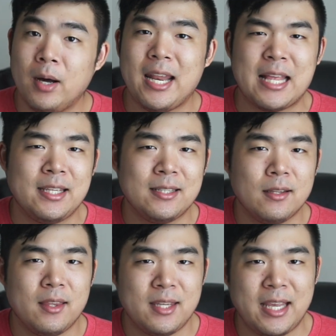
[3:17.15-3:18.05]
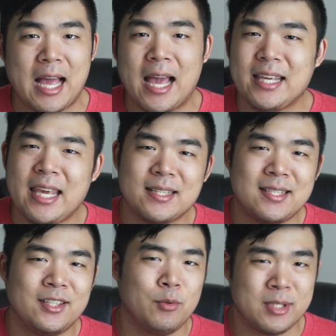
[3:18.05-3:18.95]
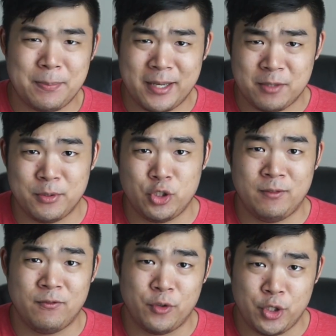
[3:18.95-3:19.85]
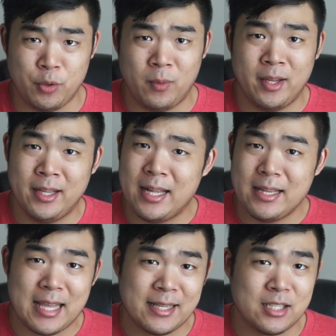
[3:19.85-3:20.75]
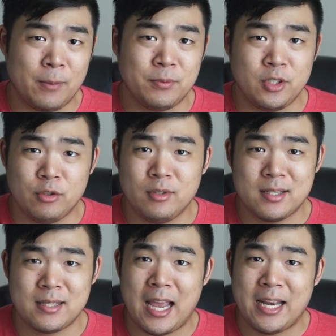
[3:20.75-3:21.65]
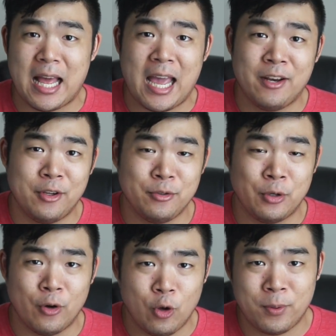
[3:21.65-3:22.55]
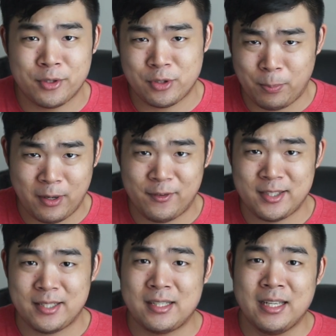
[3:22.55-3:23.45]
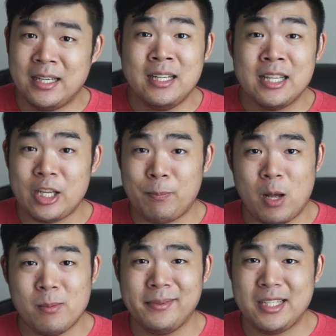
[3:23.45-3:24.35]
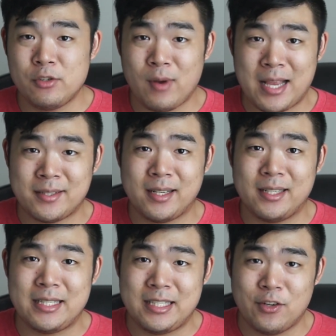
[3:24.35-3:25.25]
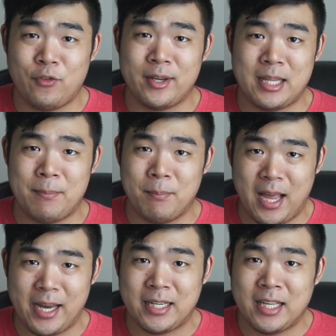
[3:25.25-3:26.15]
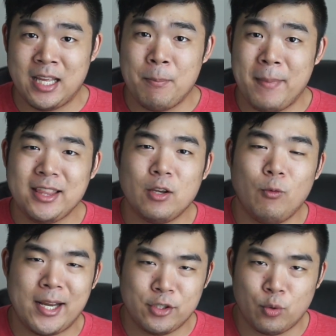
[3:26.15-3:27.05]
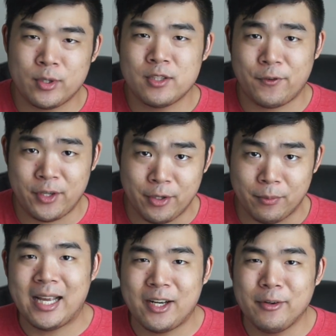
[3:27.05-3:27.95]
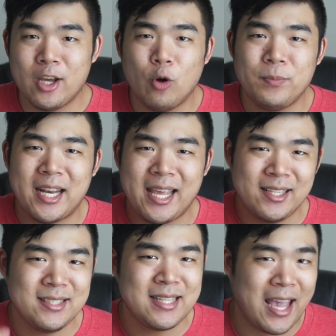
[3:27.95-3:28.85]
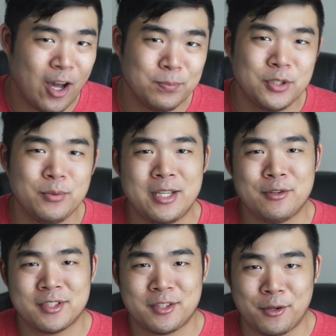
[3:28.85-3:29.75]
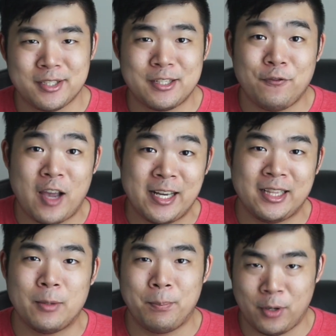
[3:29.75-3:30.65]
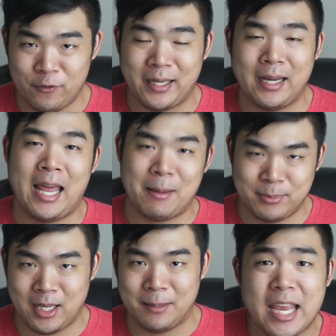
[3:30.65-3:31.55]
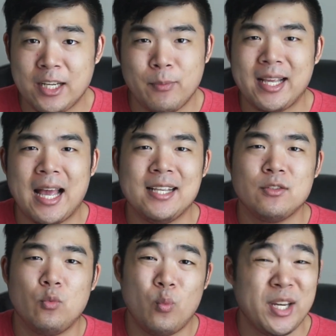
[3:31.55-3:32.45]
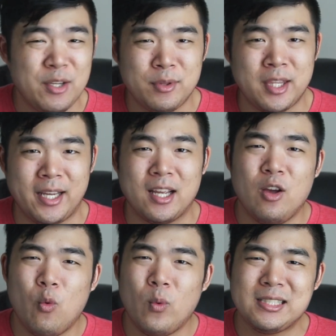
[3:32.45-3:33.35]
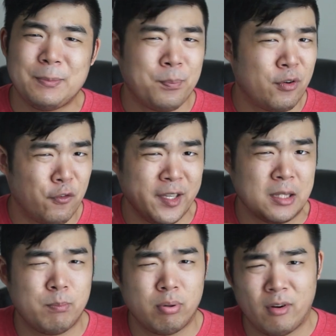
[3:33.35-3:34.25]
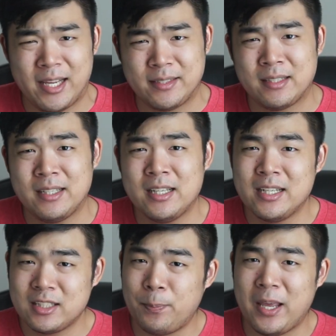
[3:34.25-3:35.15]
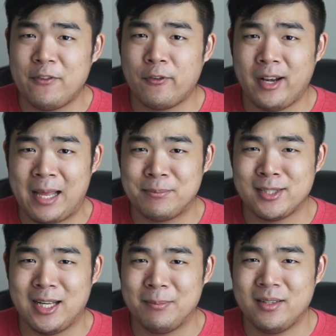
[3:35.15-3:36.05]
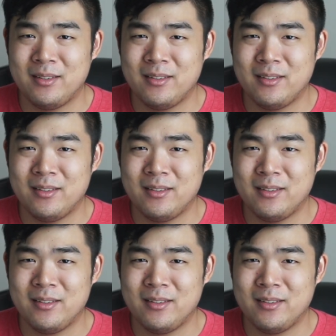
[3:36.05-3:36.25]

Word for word: But at the end of the day, I can't tell you what's the best machine for you. That's up to you to decide. I don't know your own personal preferences. They're probably drastically different than mine. Make the right choice for you. I can only hope that I at least helped you in your search to finding the perfect laptop. Anyway, guys, what do you think? What's the perfect price to pay for a laptop.